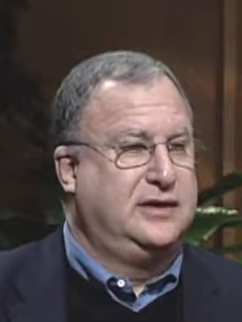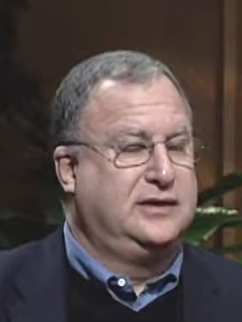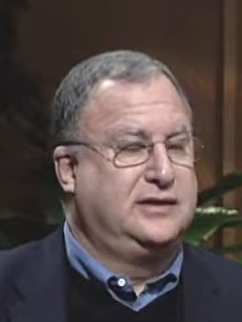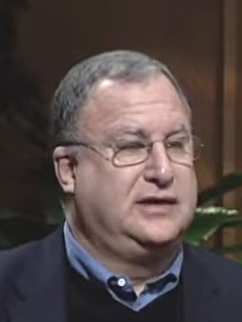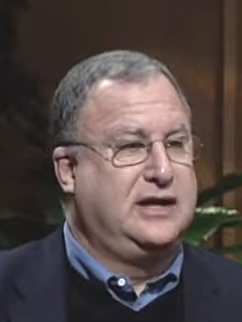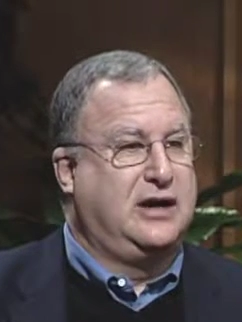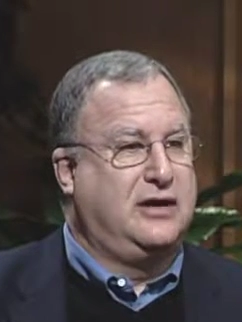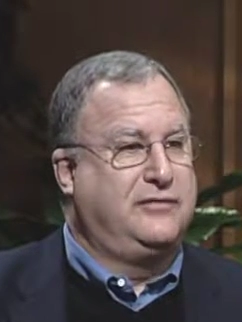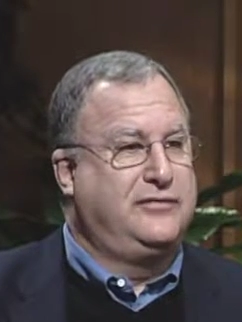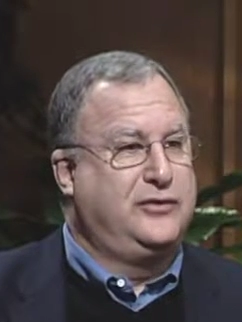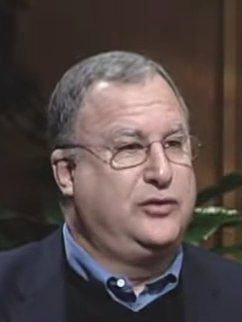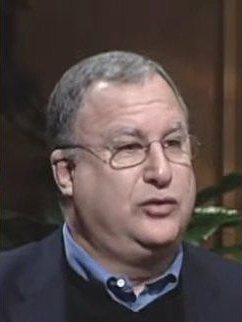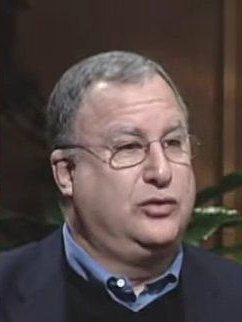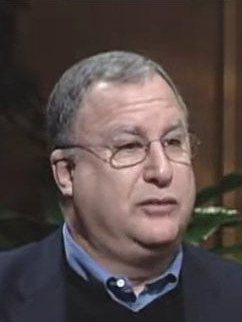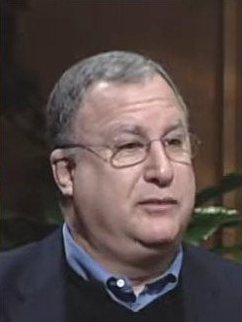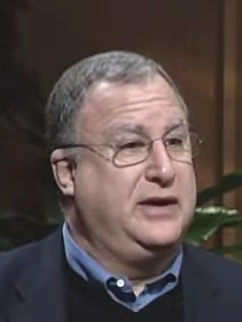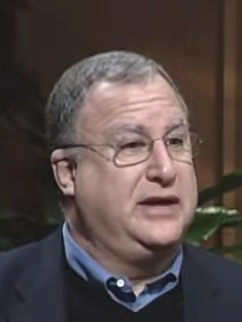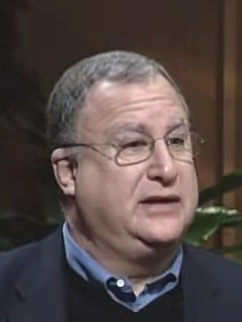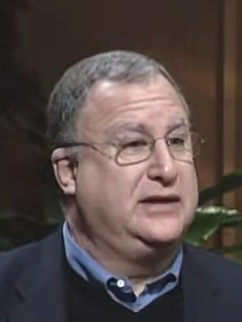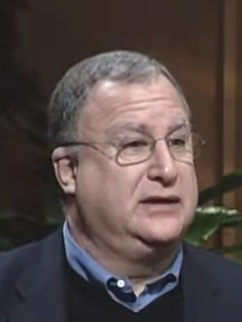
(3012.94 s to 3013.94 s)
Now, if you were
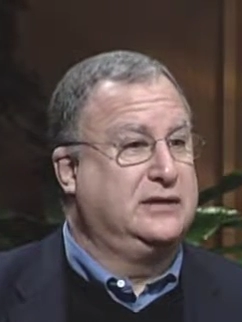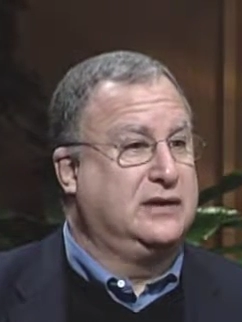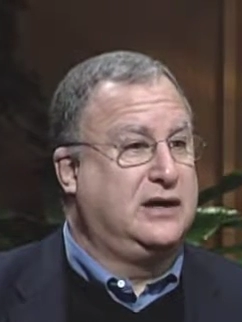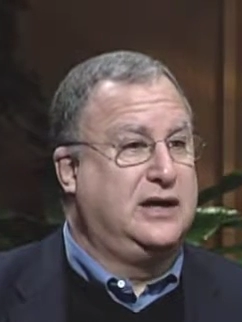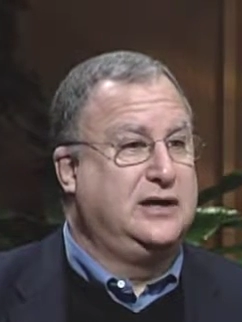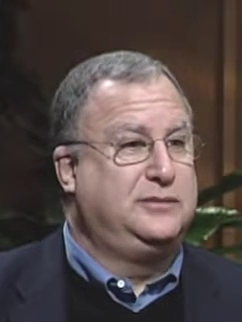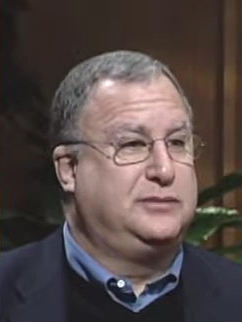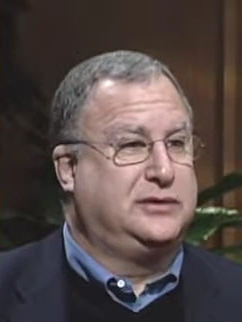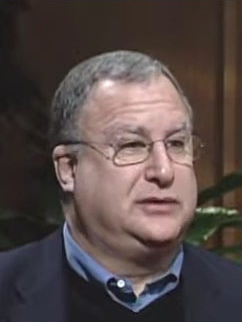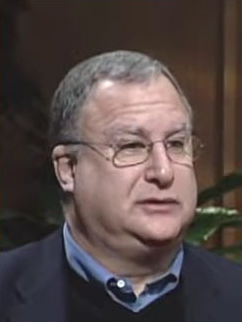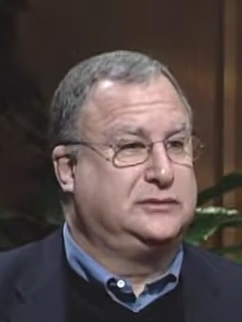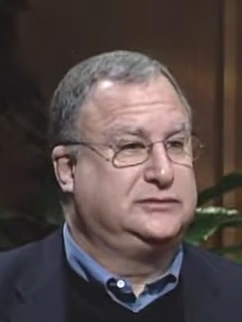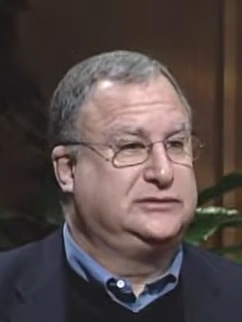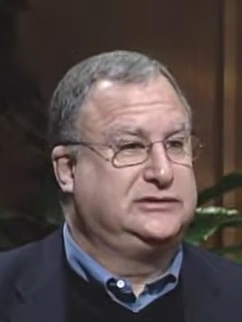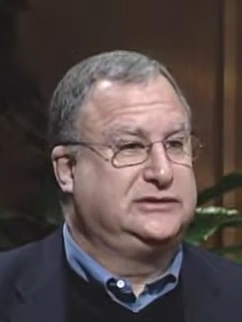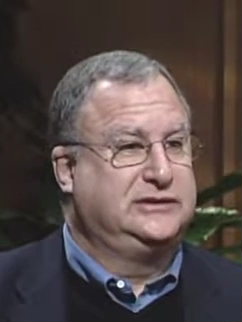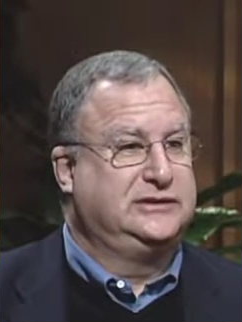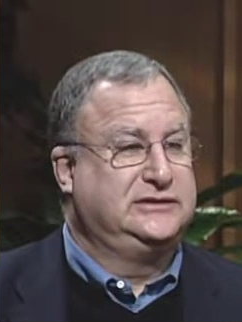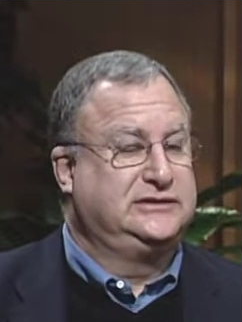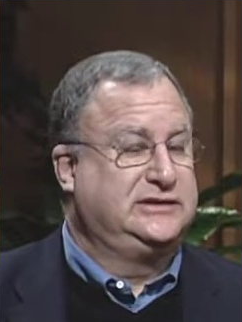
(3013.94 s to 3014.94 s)
making light
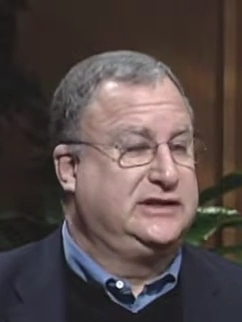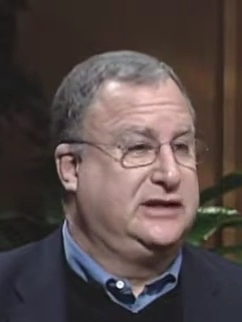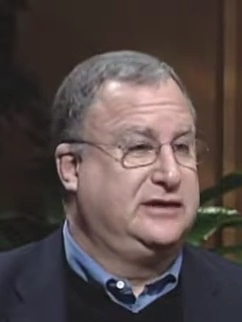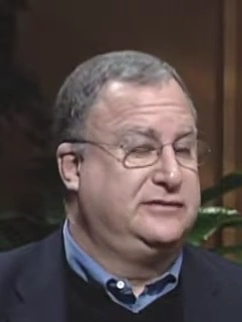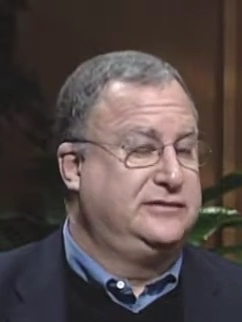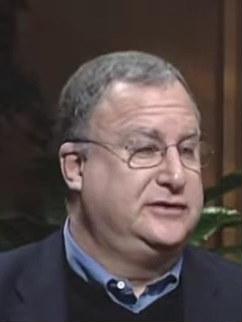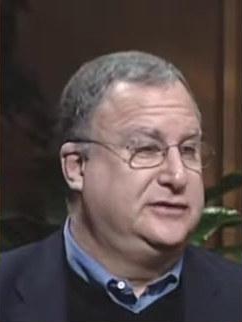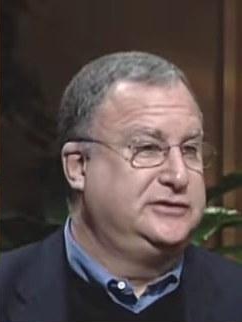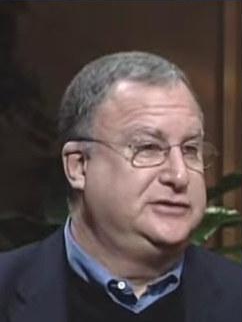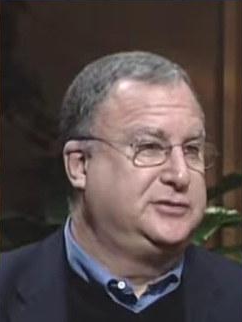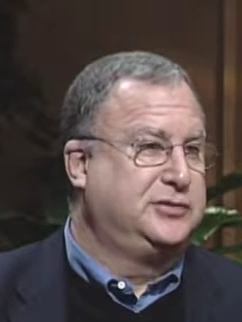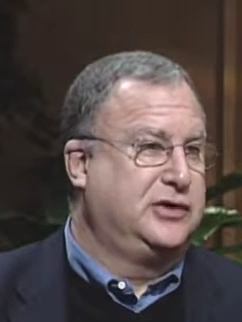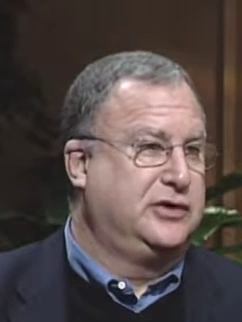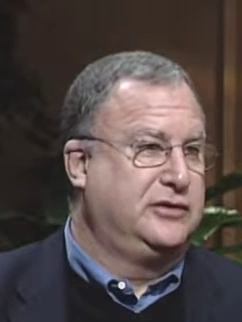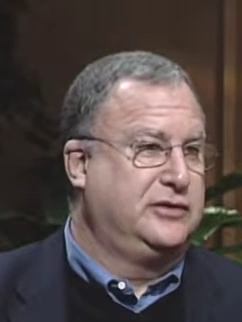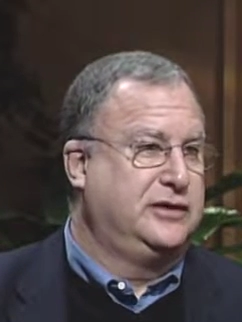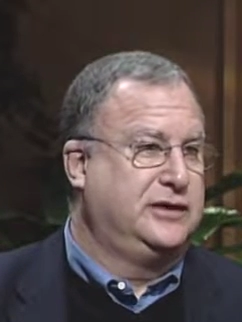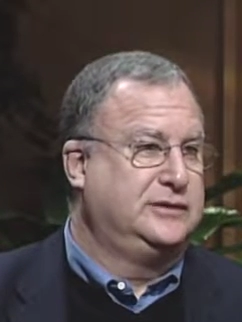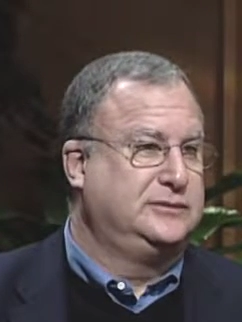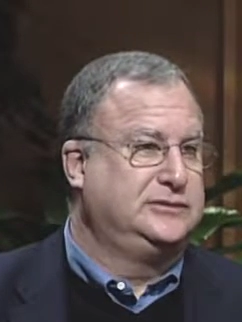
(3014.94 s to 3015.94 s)
bulbs instead of news
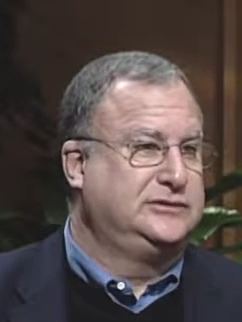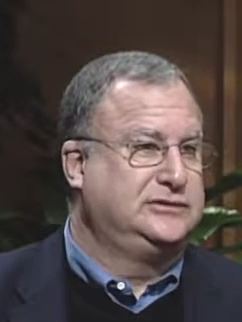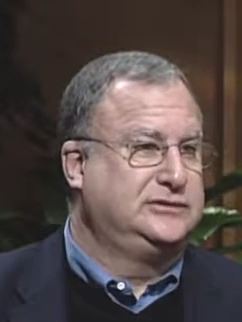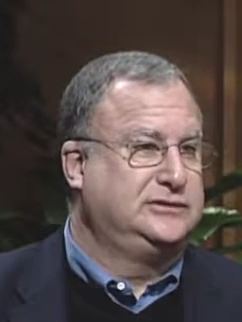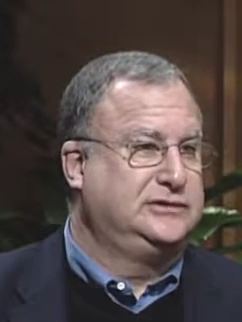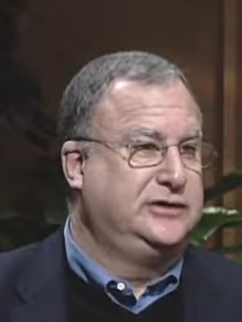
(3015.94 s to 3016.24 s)
programs,